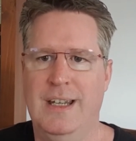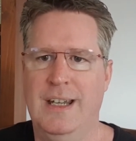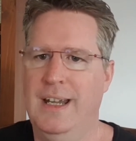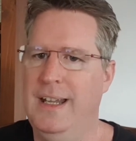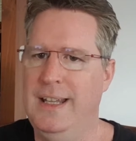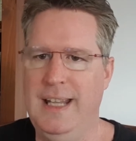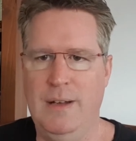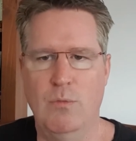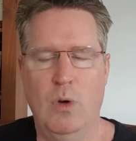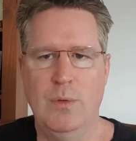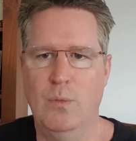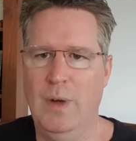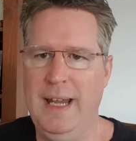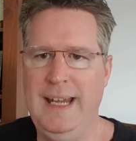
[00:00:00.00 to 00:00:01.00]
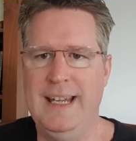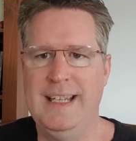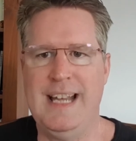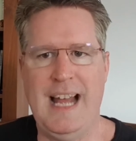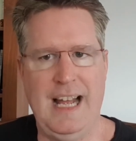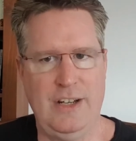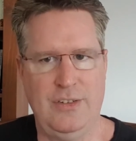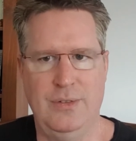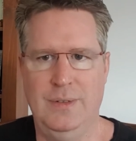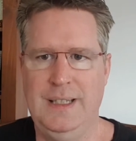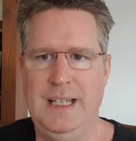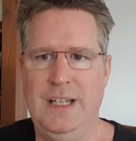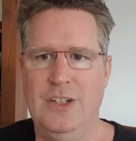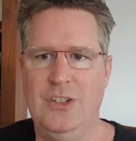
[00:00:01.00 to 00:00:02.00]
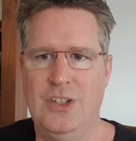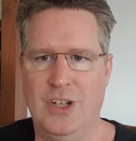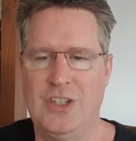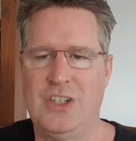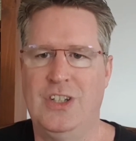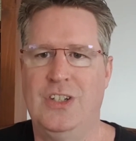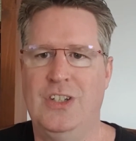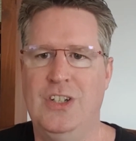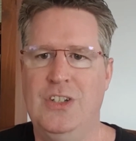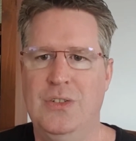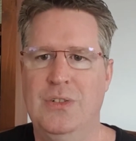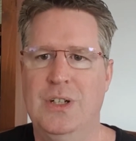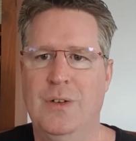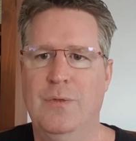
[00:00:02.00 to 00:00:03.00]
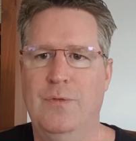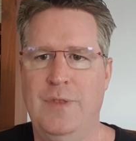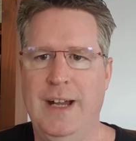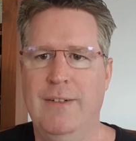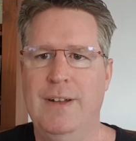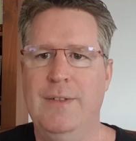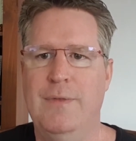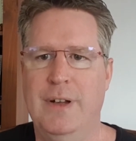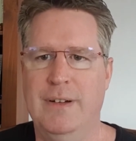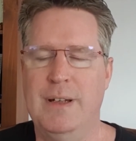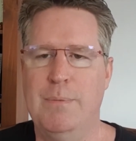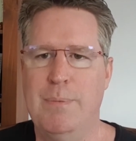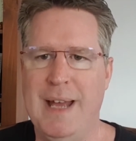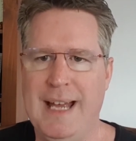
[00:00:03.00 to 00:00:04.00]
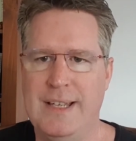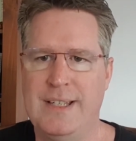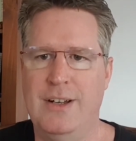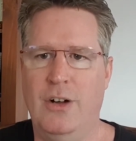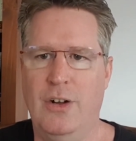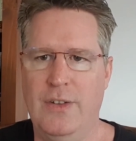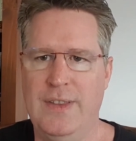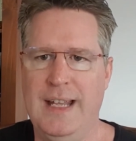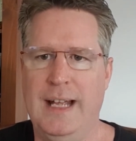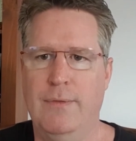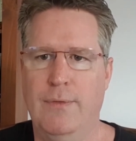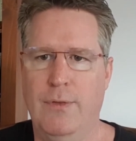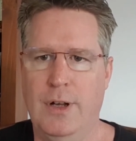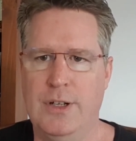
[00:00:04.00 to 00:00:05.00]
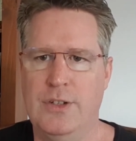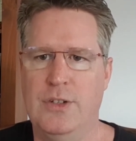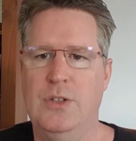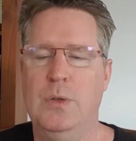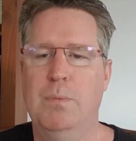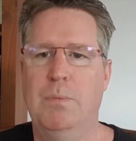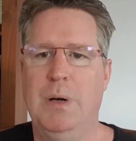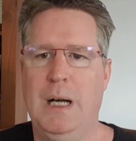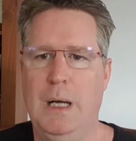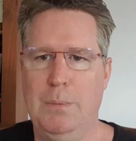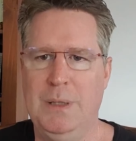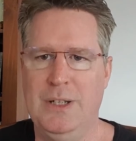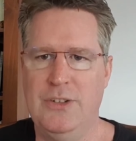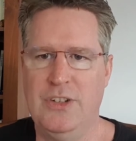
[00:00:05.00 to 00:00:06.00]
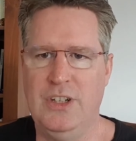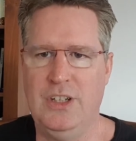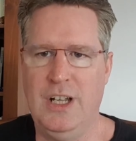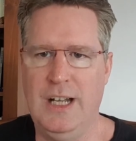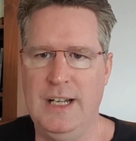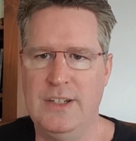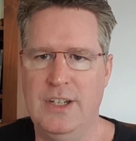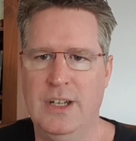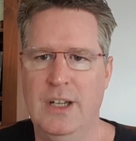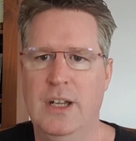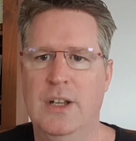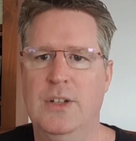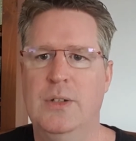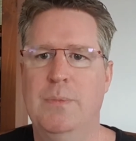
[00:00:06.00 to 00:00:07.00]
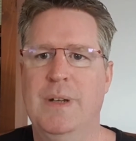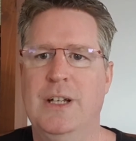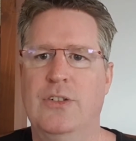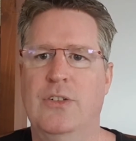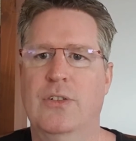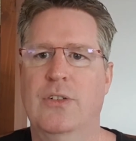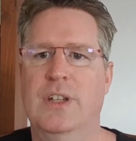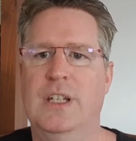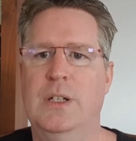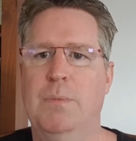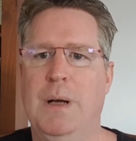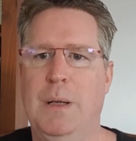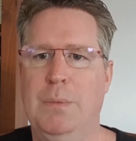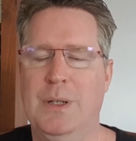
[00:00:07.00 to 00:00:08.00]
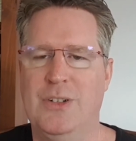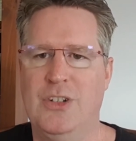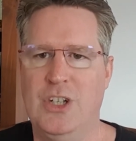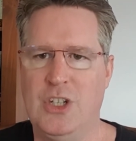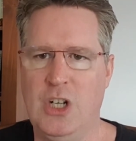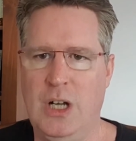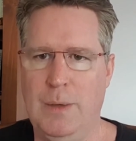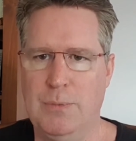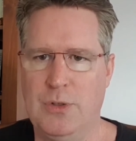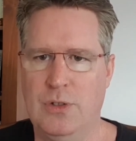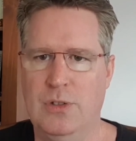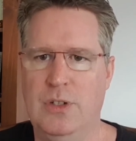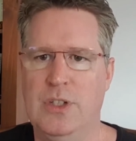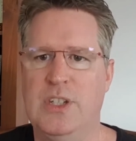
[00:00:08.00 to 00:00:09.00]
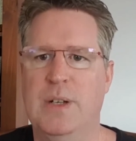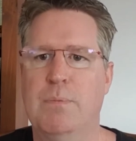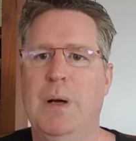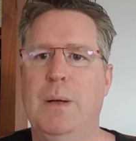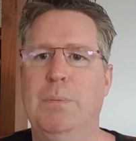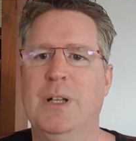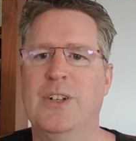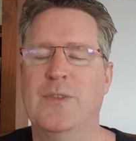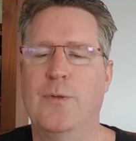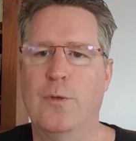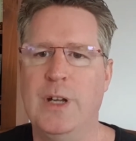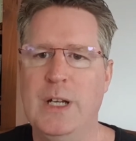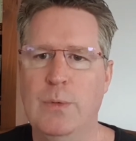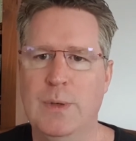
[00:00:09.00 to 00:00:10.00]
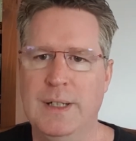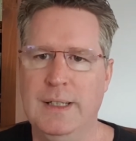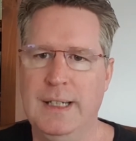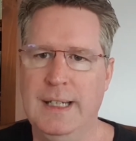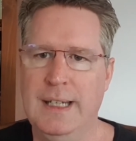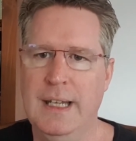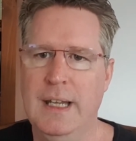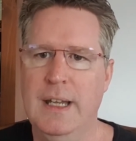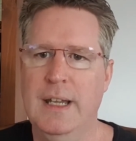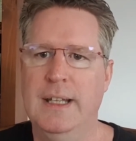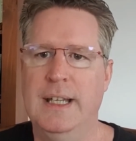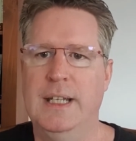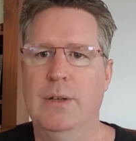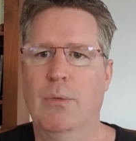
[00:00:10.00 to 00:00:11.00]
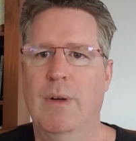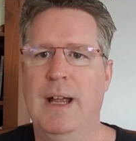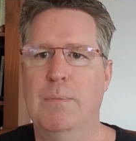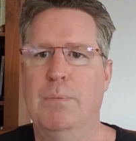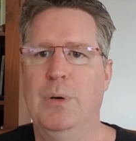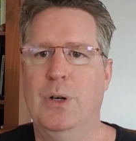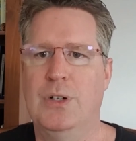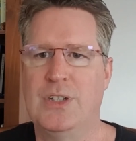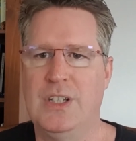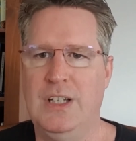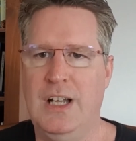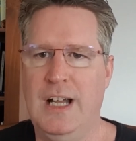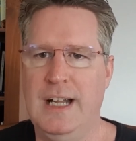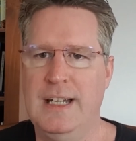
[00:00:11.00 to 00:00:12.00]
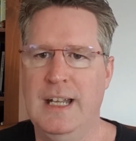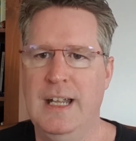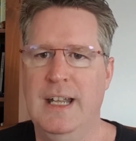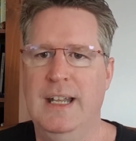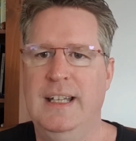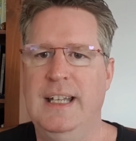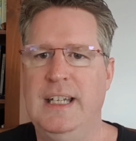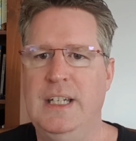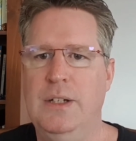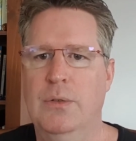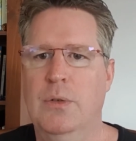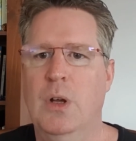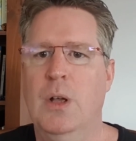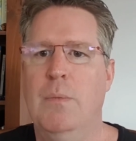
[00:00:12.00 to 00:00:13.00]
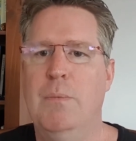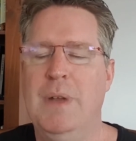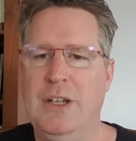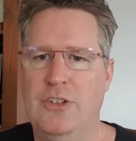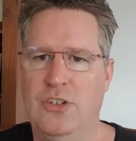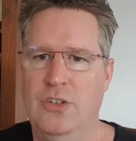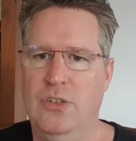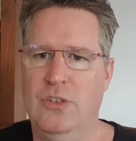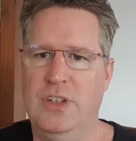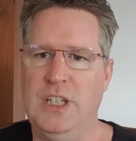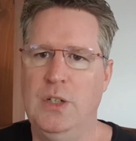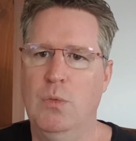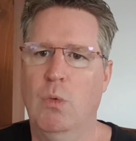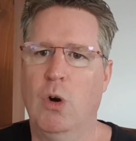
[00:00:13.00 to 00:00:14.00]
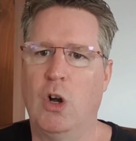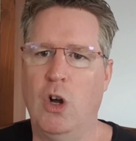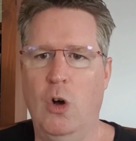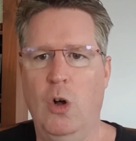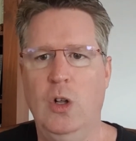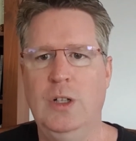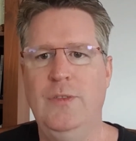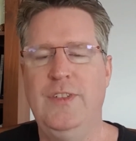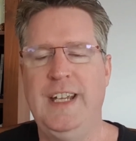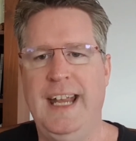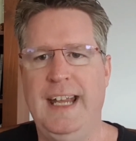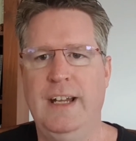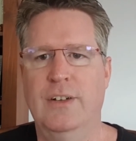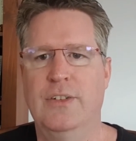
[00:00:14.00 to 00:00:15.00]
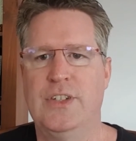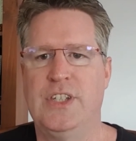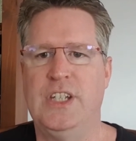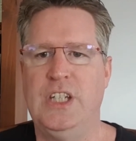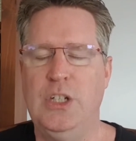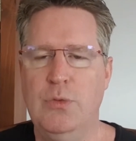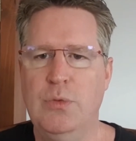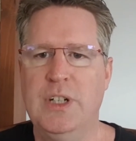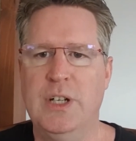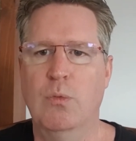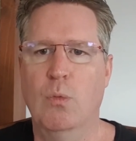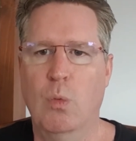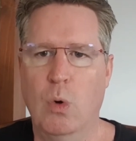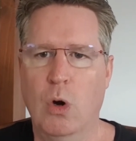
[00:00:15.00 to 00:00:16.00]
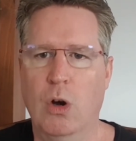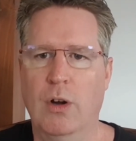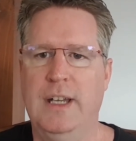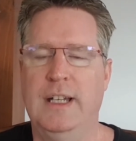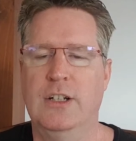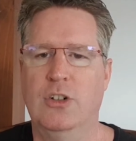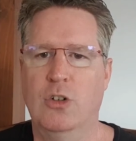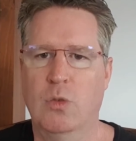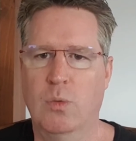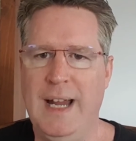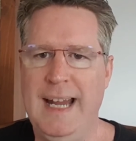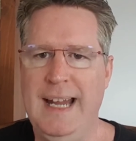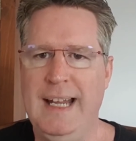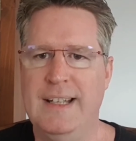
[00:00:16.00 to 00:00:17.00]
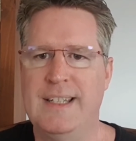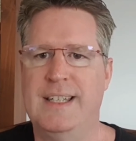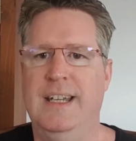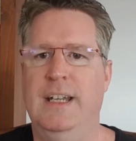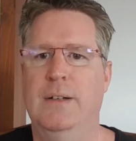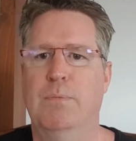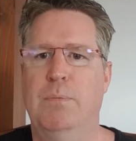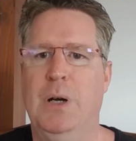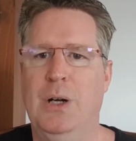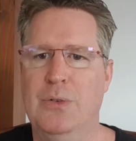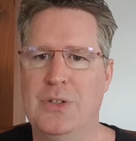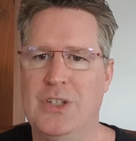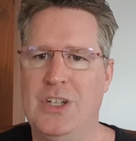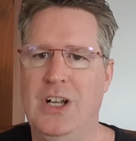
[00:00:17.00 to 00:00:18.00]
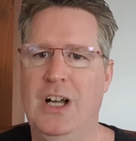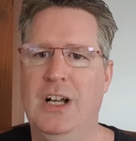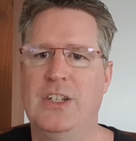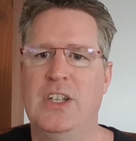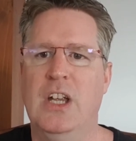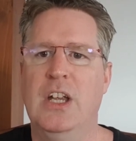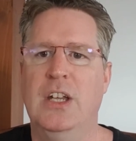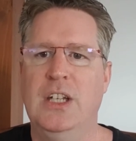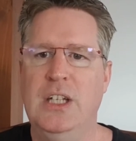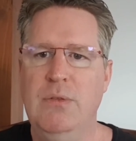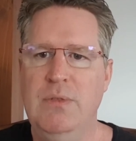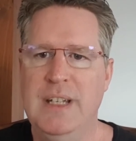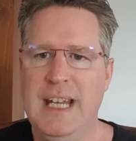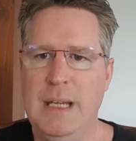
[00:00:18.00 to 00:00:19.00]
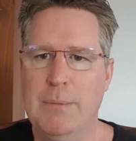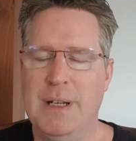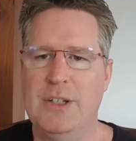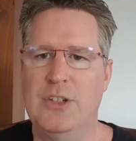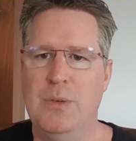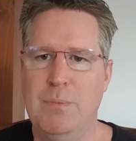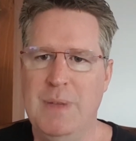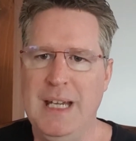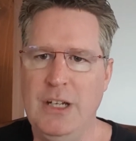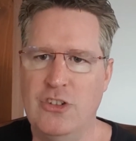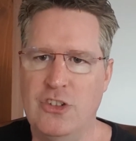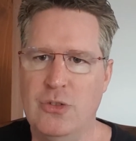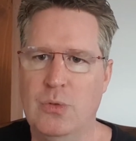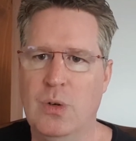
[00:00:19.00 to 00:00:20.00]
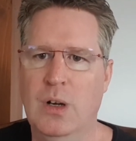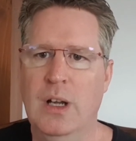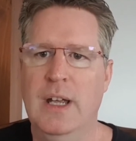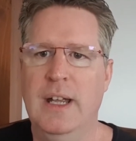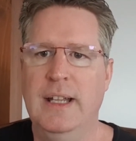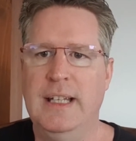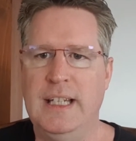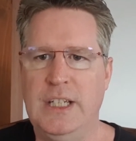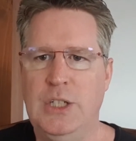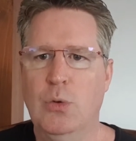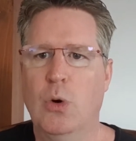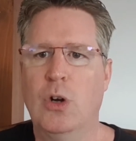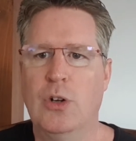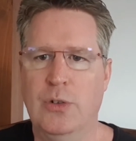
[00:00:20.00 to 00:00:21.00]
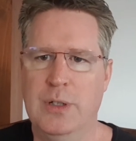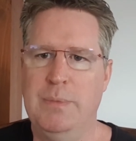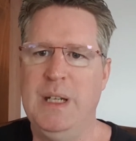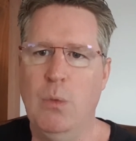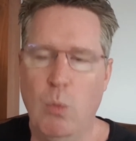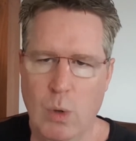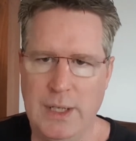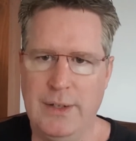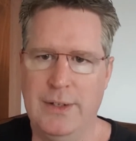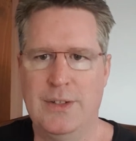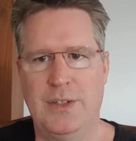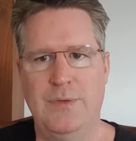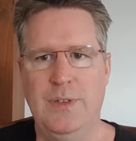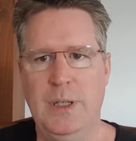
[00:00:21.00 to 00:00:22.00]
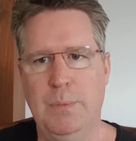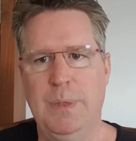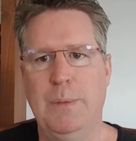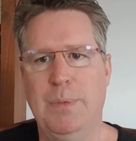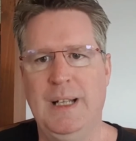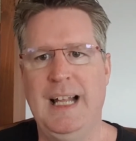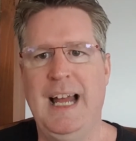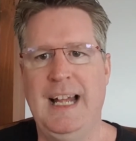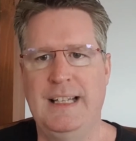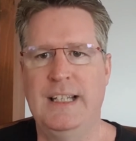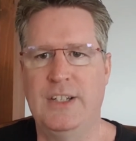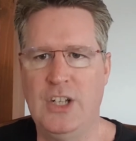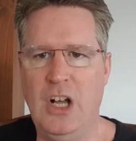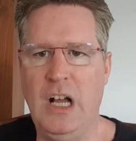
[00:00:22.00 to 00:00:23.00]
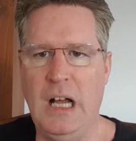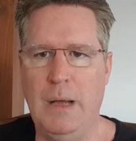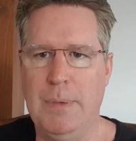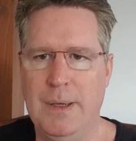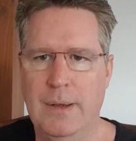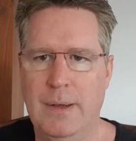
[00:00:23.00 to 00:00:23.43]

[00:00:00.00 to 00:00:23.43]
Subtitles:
then one way is actually just to do your very, very best on that front, to publish a lot, to make sure that you publish in top journals and publish frequently, that you write books a lot, that you make sure that you work all of the angles that you can work in grants, in postdocs, you name it, to make sure that you're going to be one of those few people at the top.